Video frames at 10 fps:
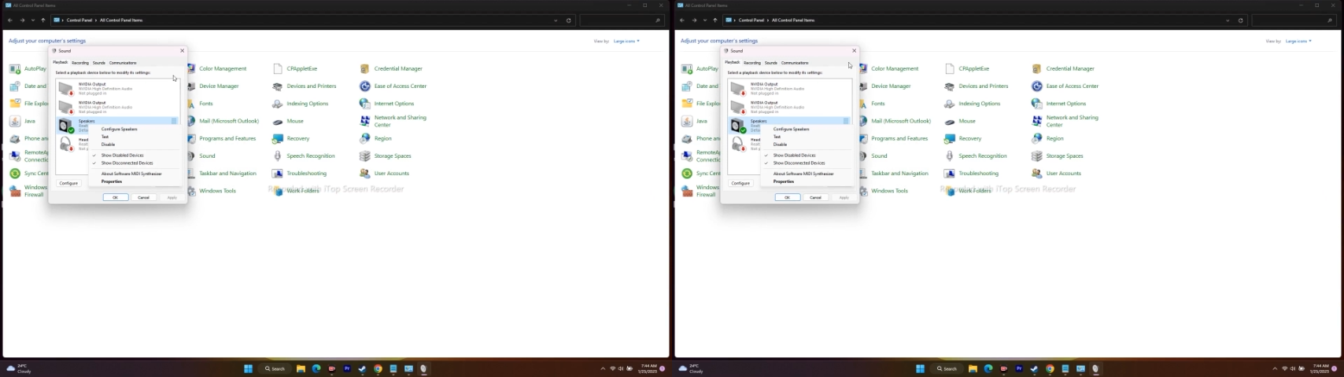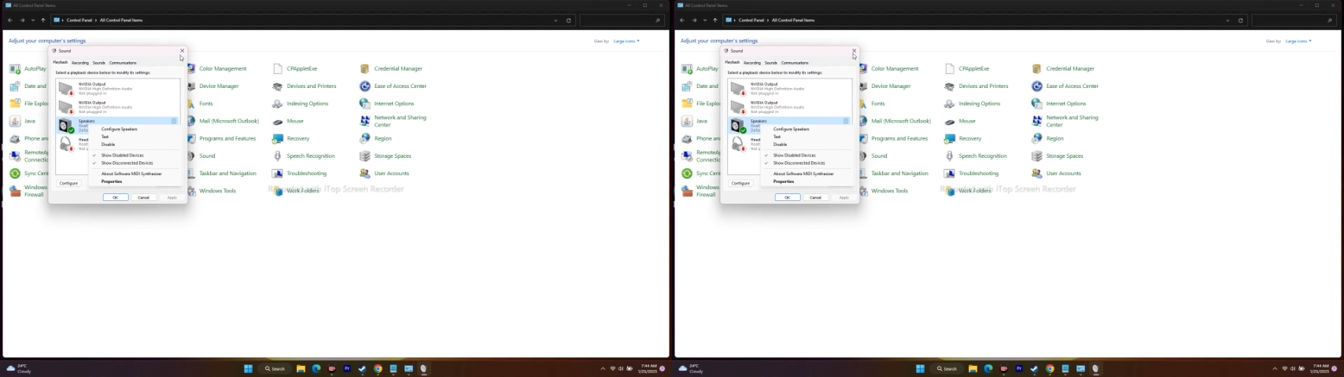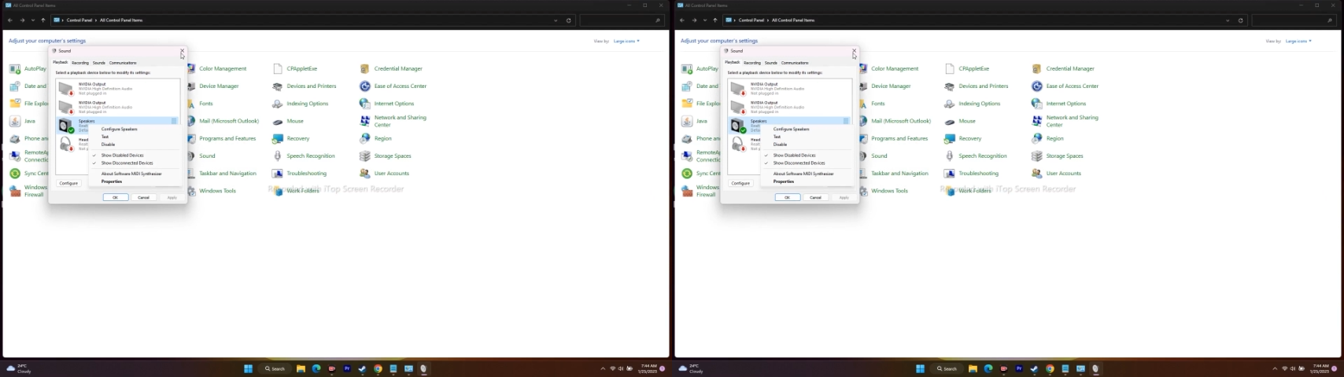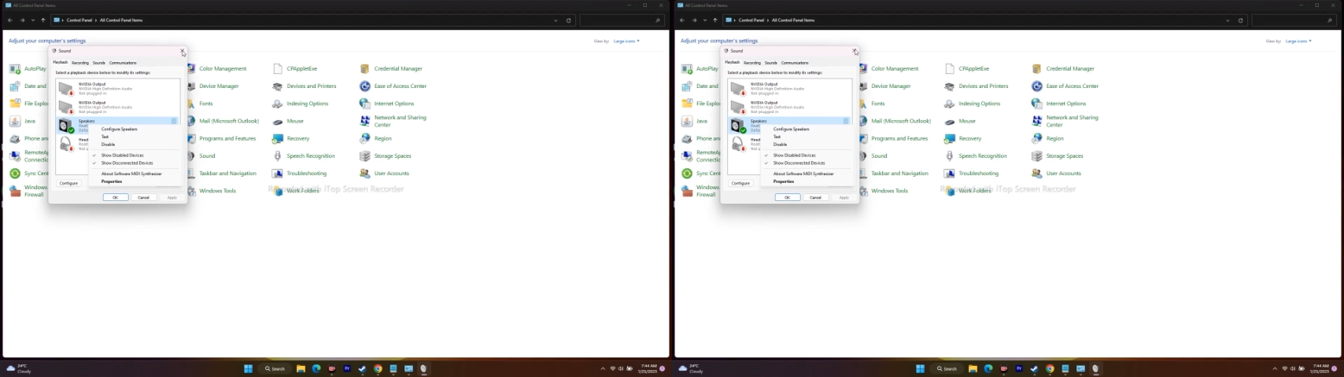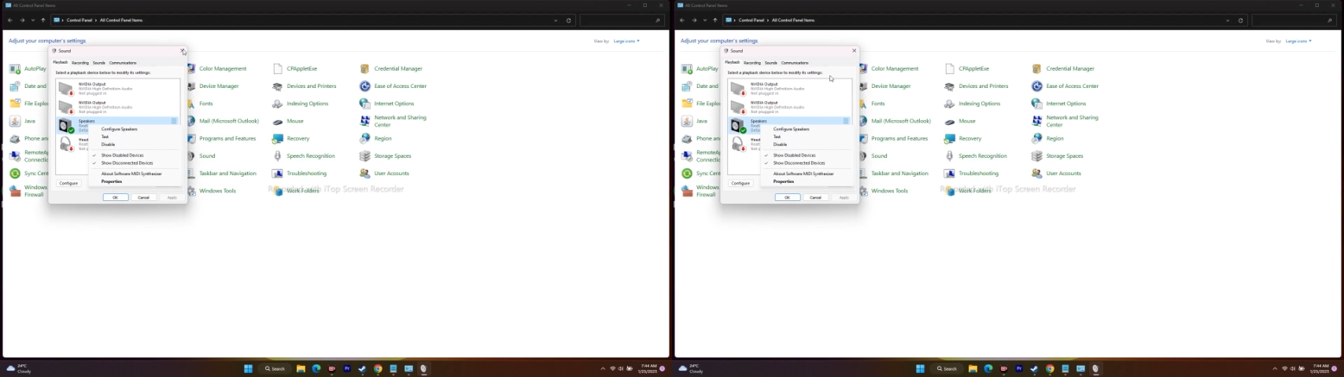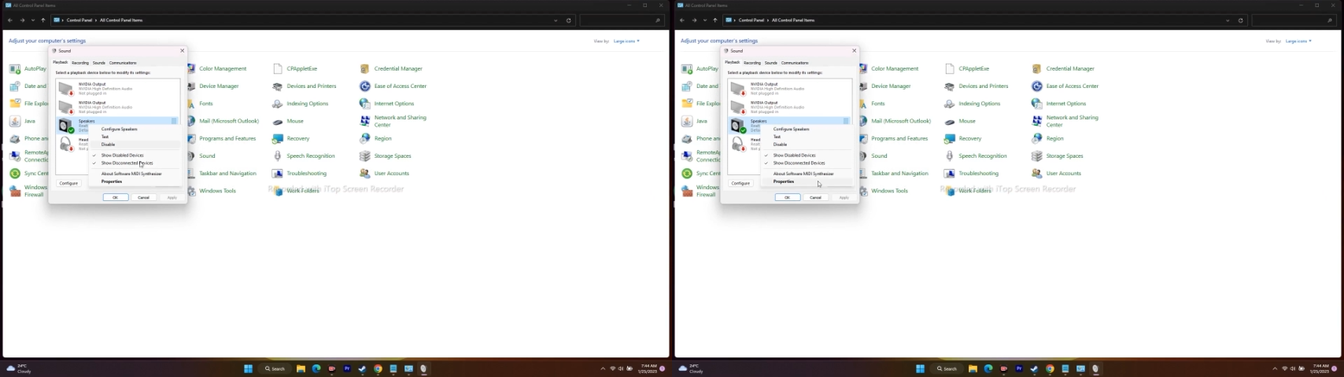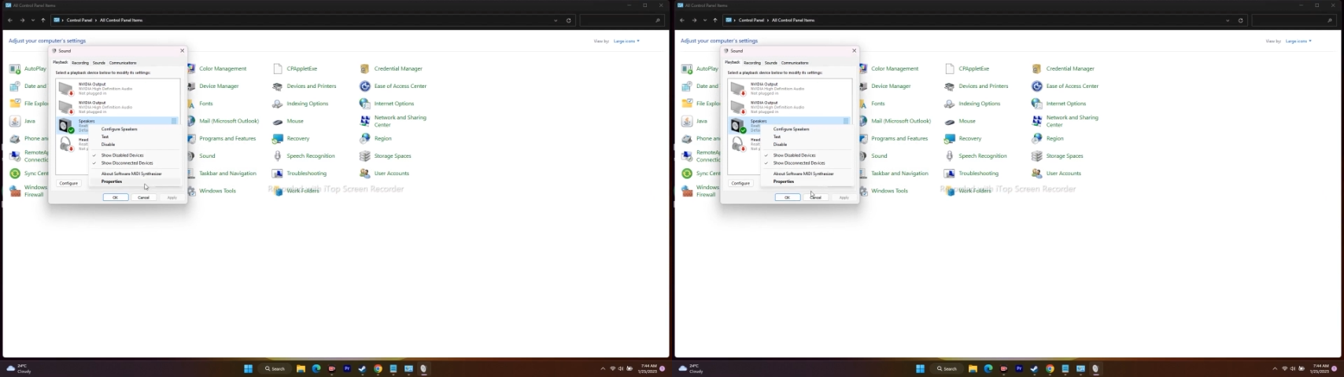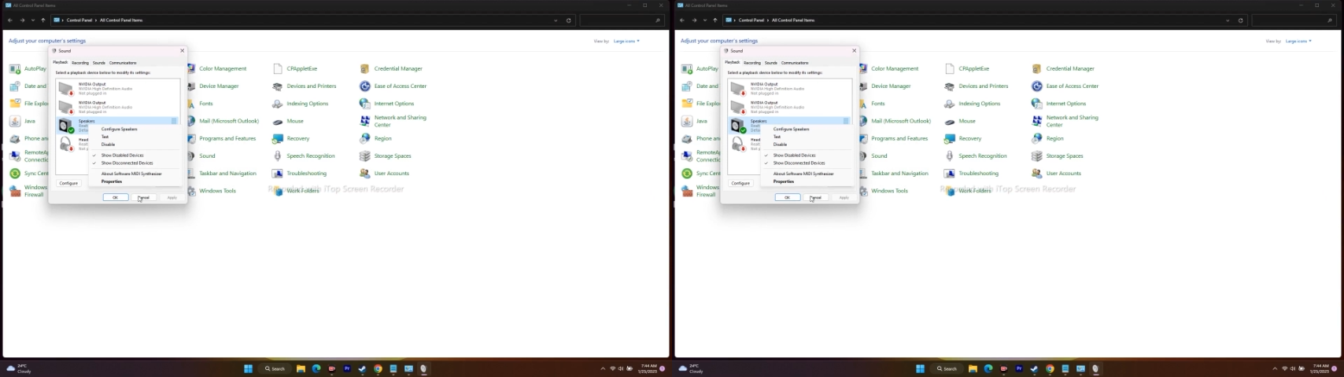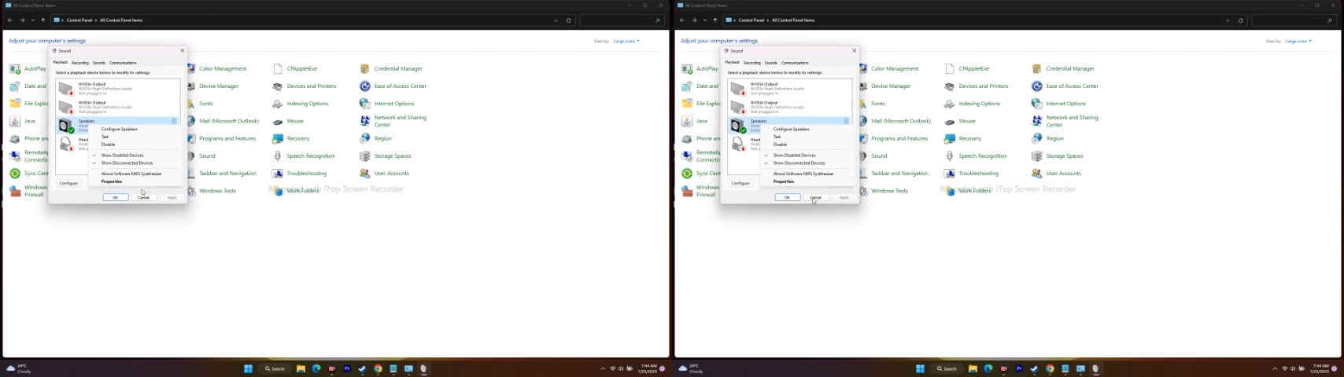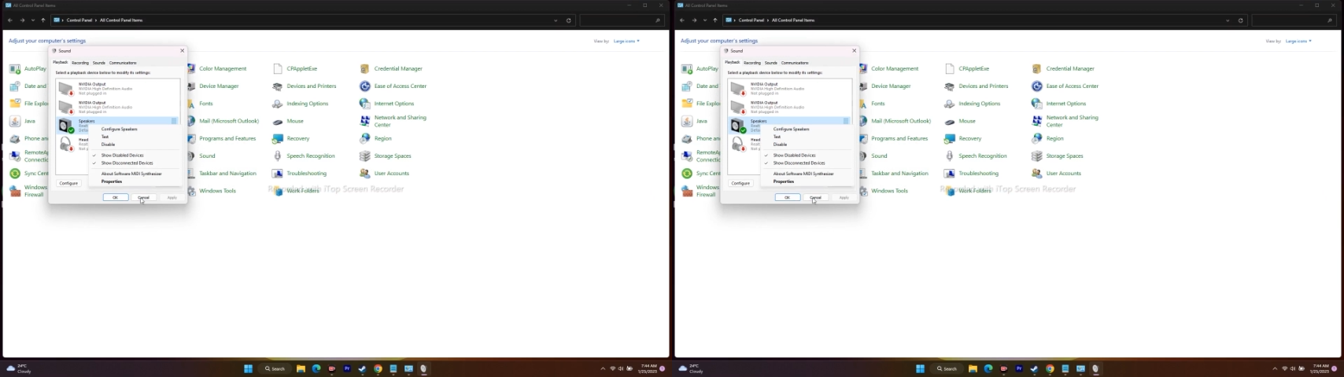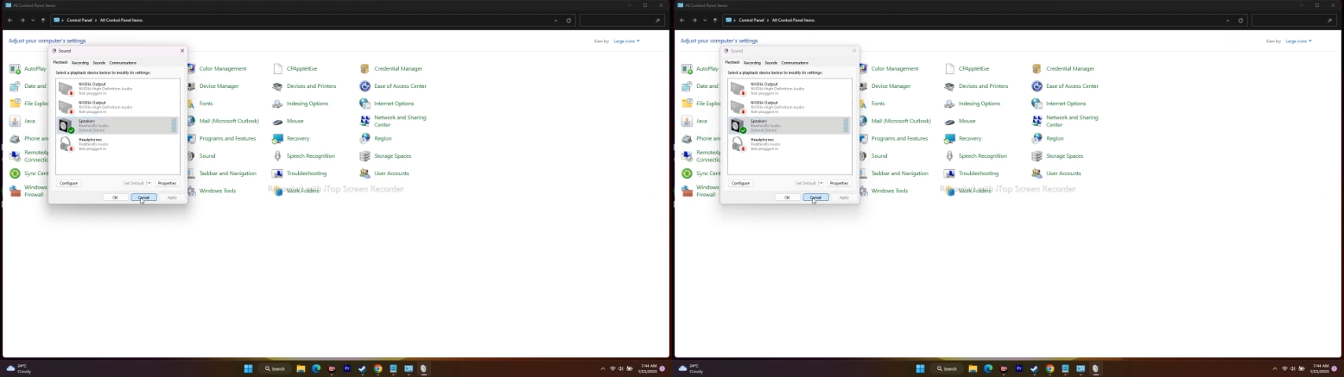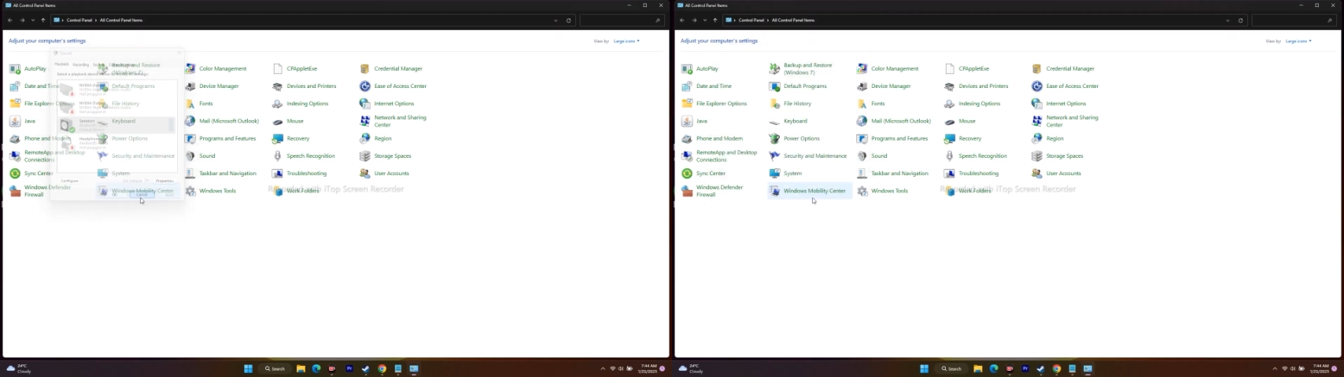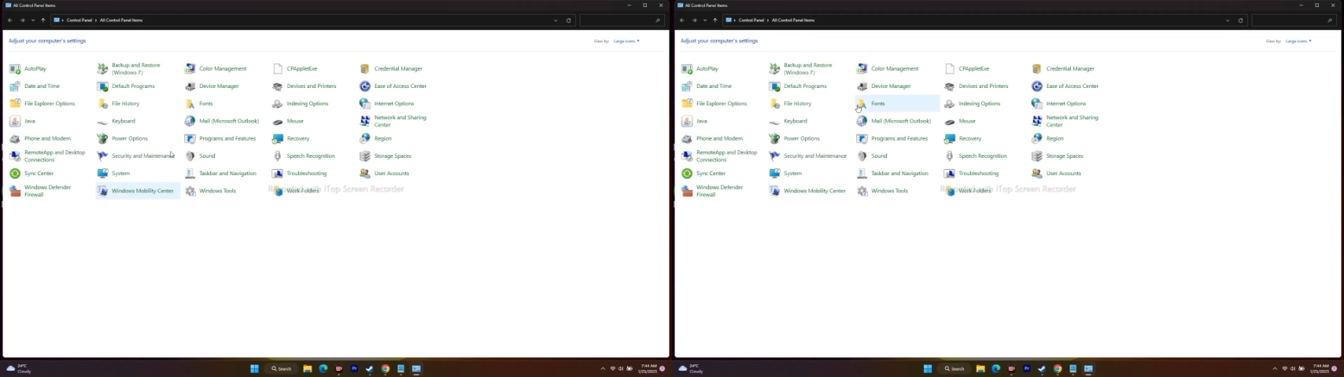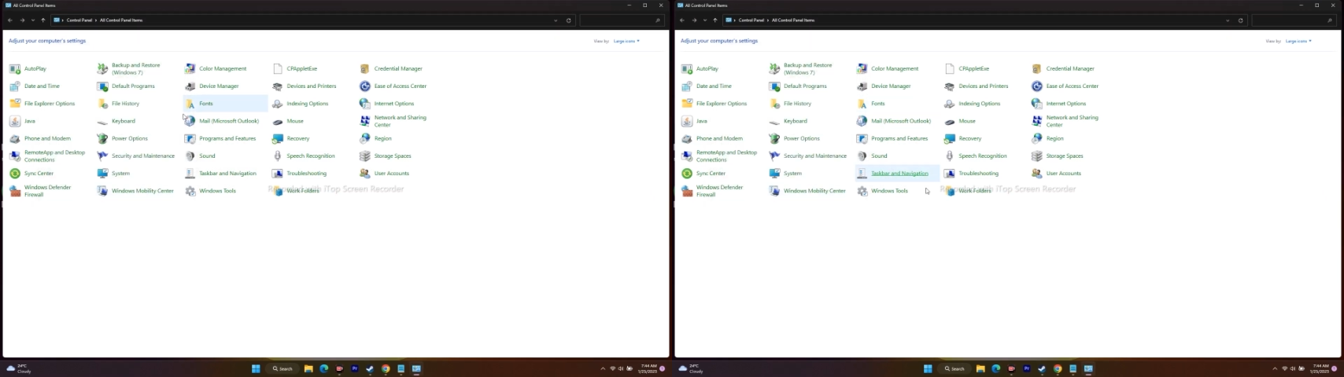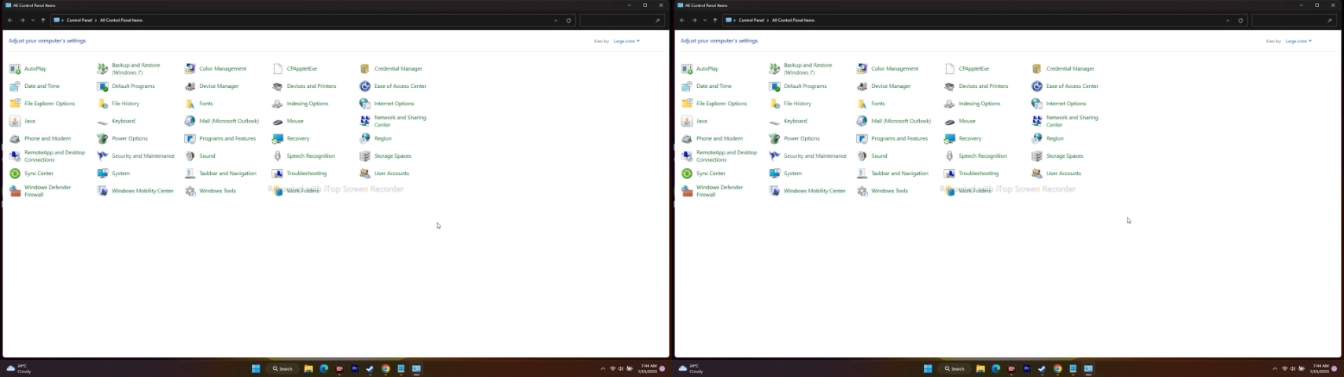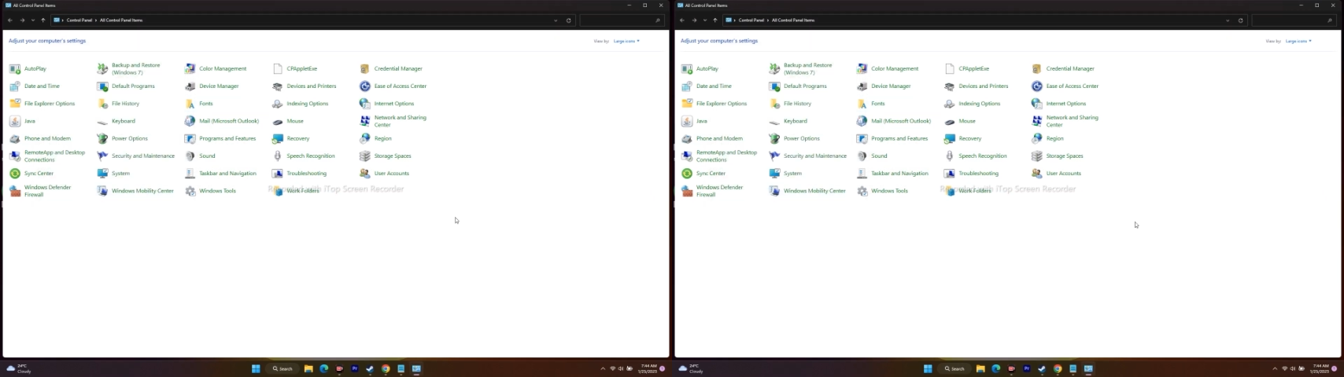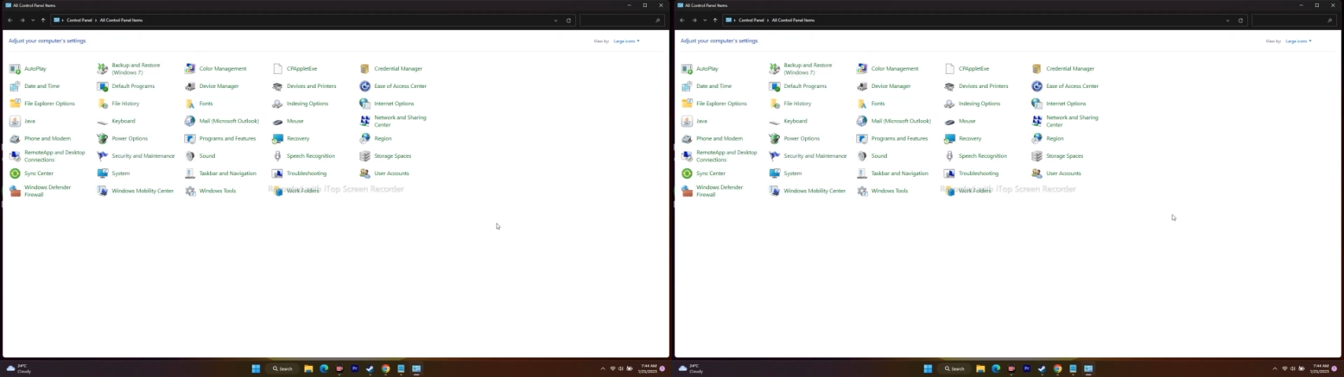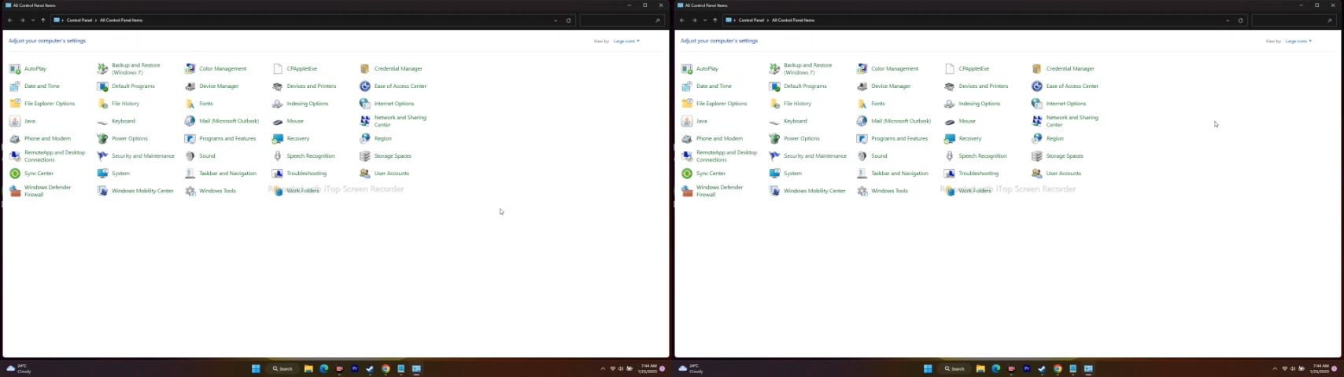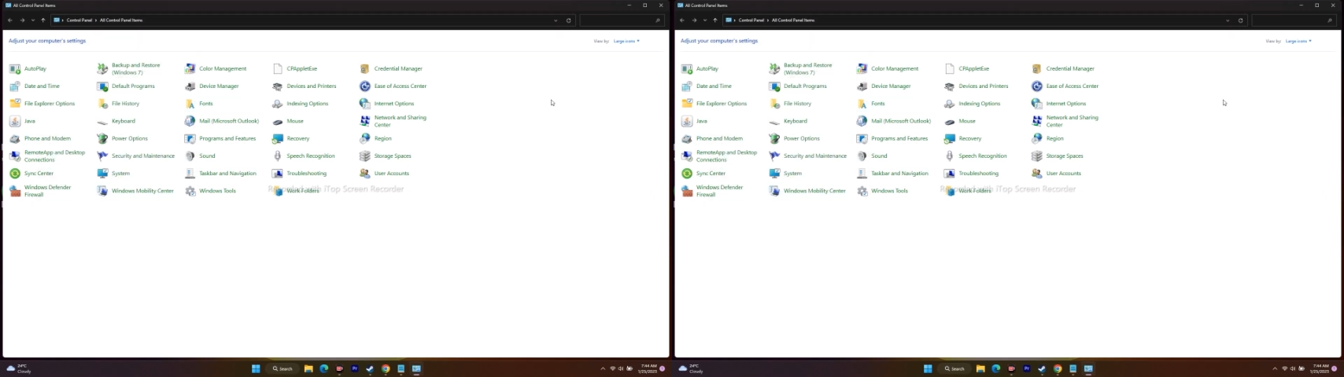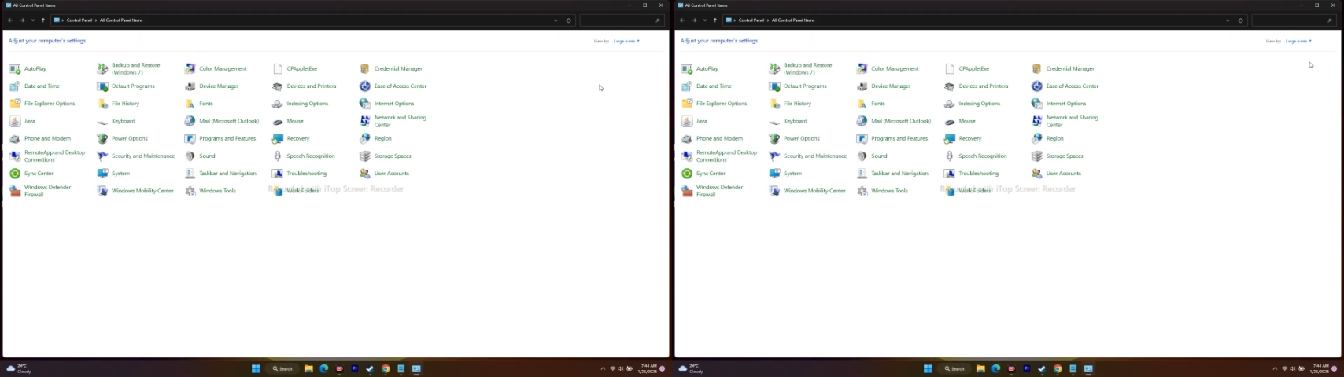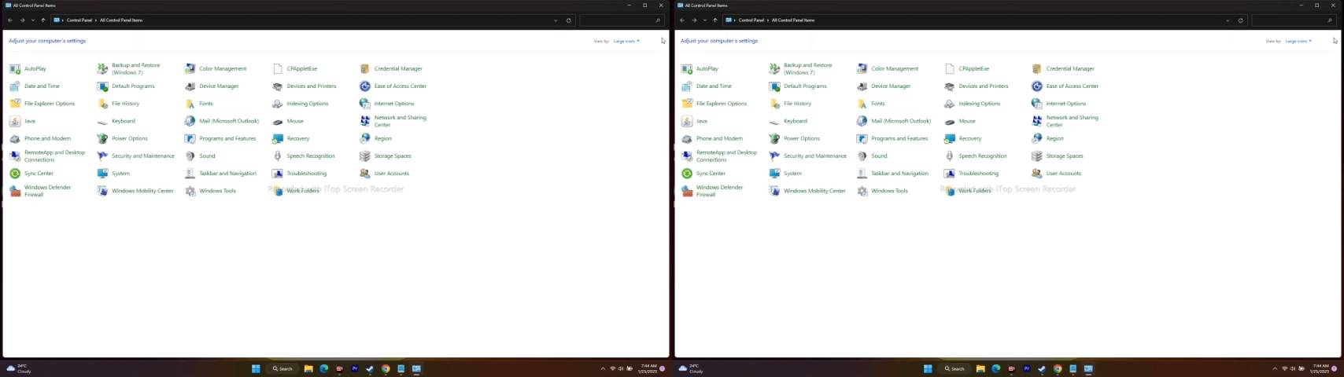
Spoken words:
(no speaker visible)